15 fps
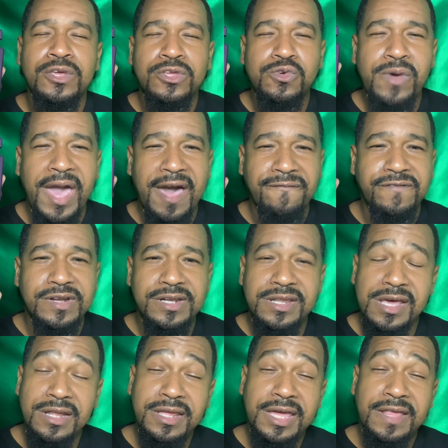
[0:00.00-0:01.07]
You have
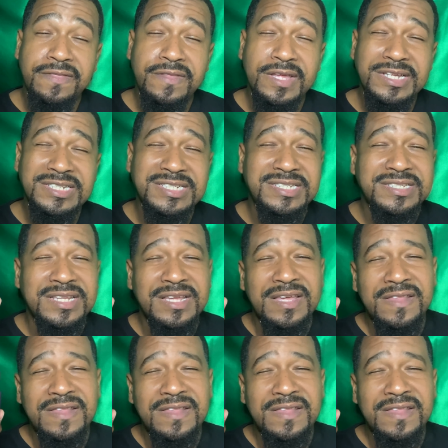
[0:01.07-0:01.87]
vanilla in this